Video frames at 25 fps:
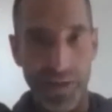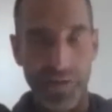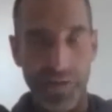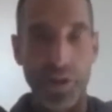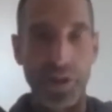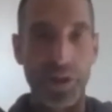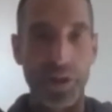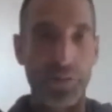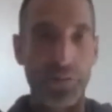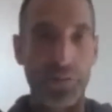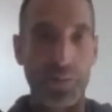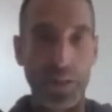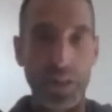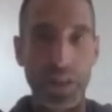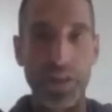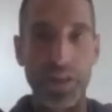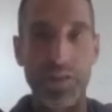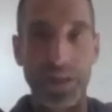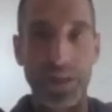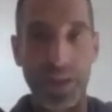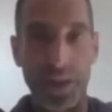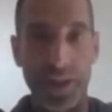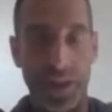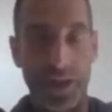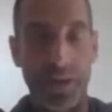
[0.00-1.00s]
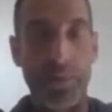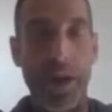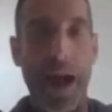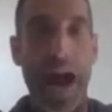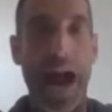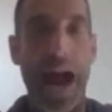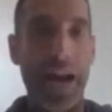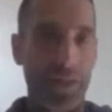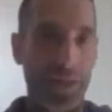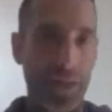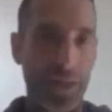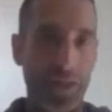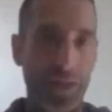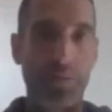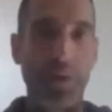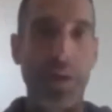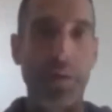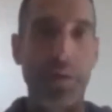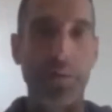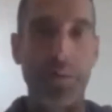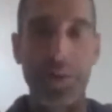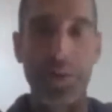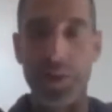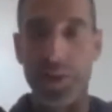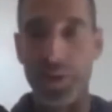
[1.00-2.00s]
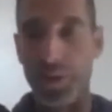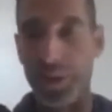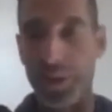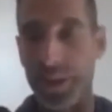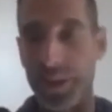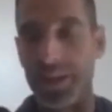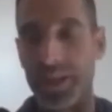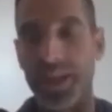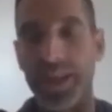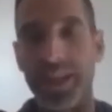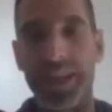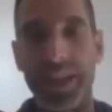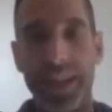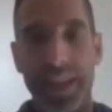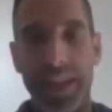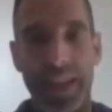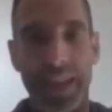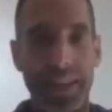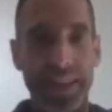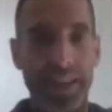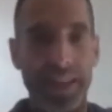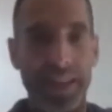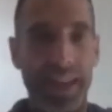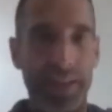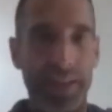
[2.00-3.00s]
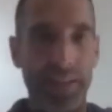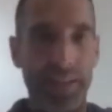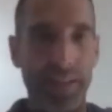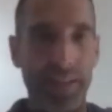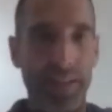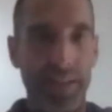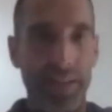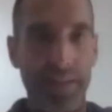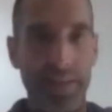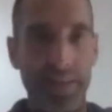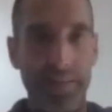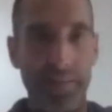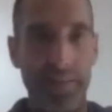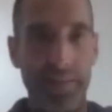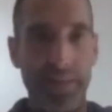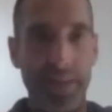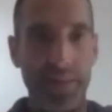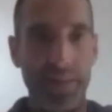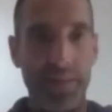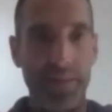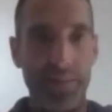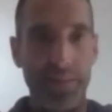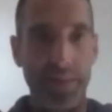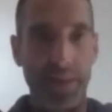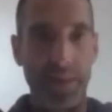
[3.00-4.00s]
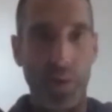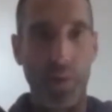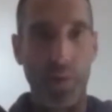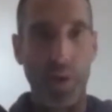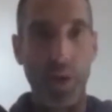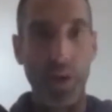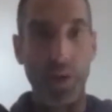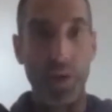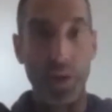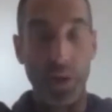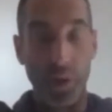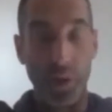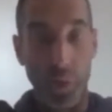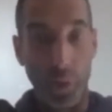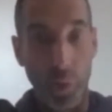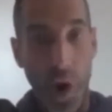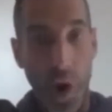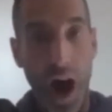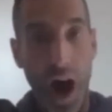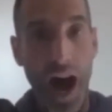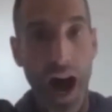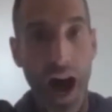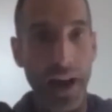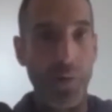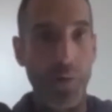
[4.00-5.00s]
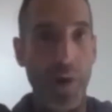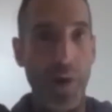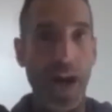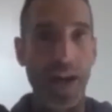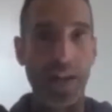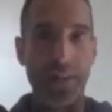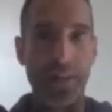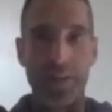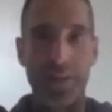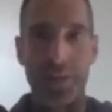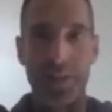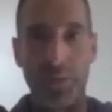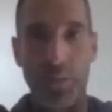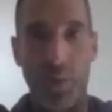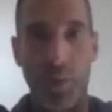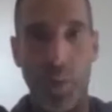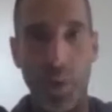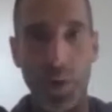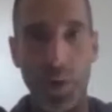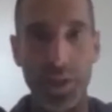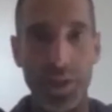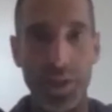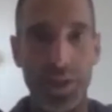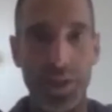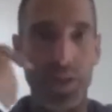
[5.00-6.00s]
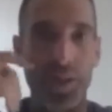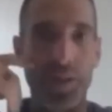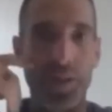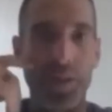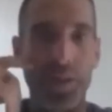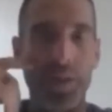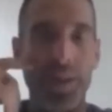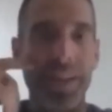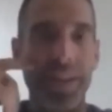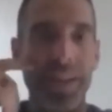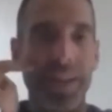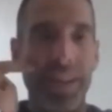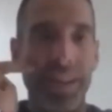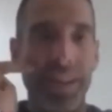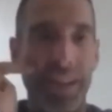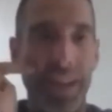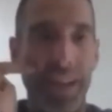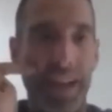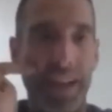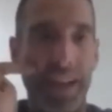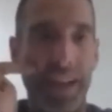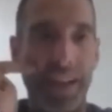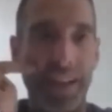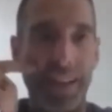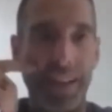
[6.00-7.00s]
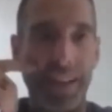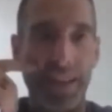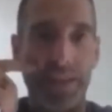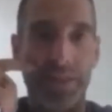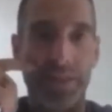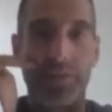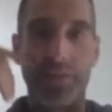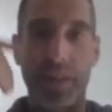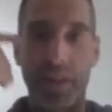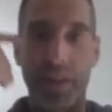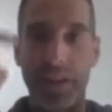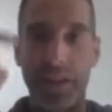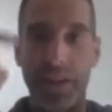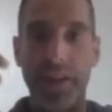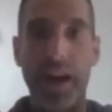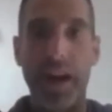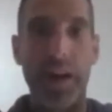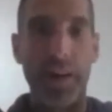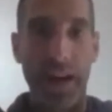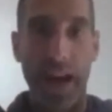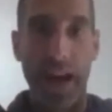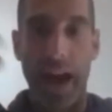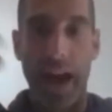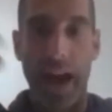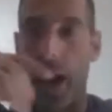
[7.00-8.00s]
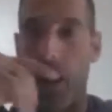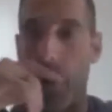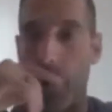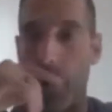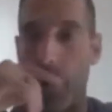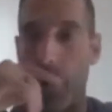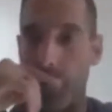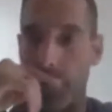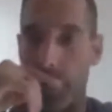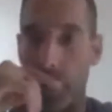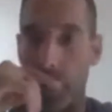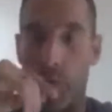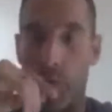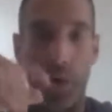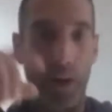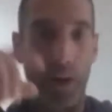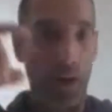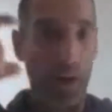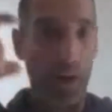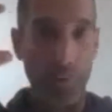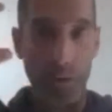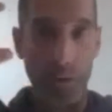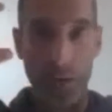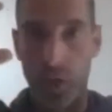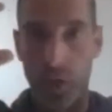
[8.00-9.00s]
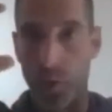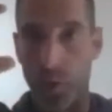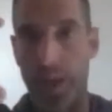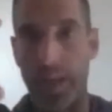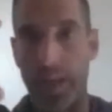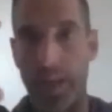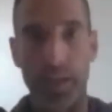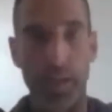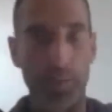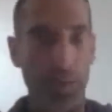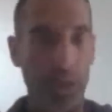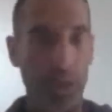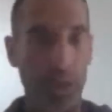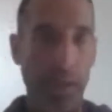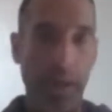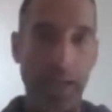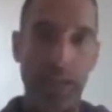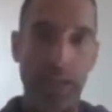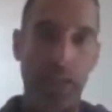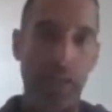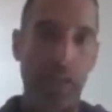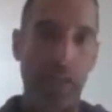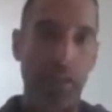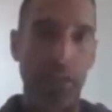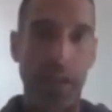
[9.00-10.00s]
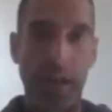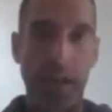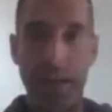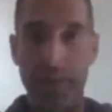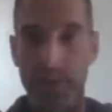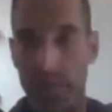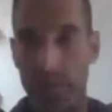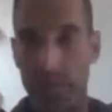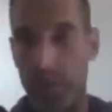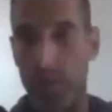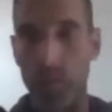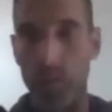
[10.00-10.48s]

first believe in your capacity to be able to do it. And the what is your why? Why is this important to you? And then let's figure out how, where can we create some space in your life to